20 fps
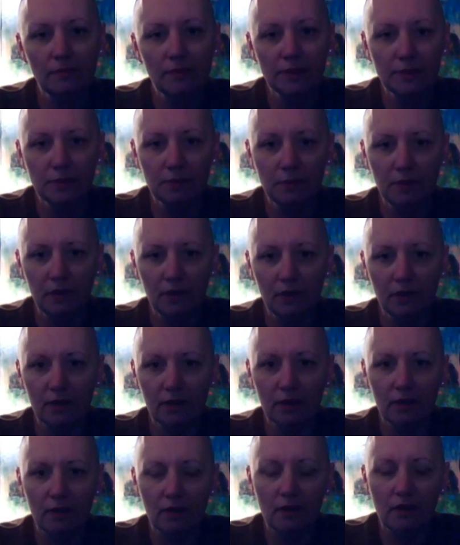this
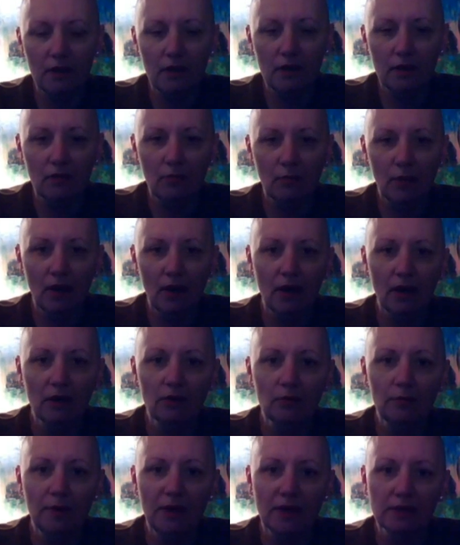week. My
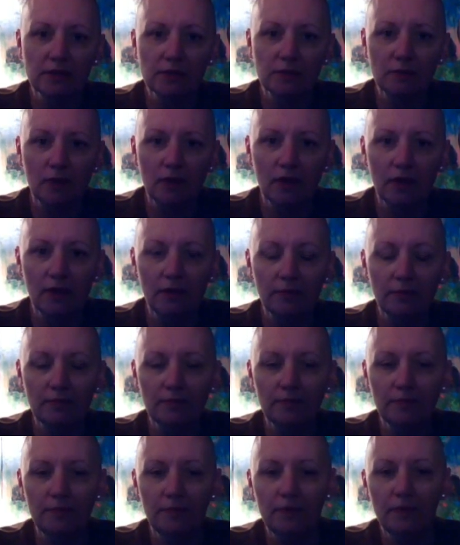uncle passed away,
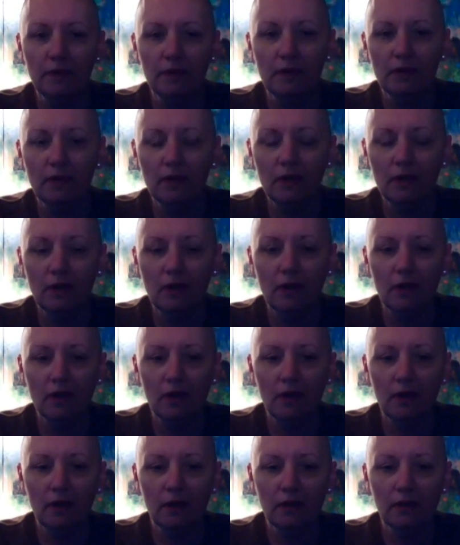
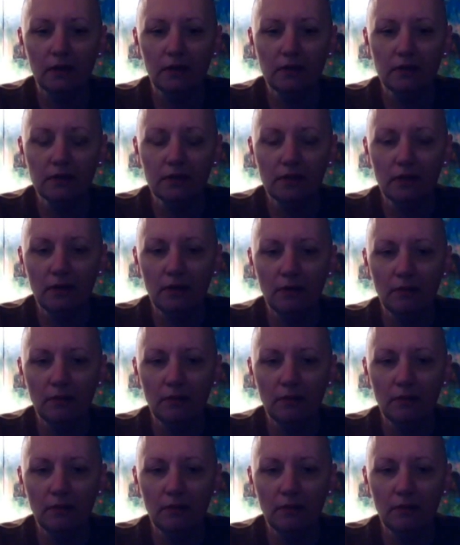and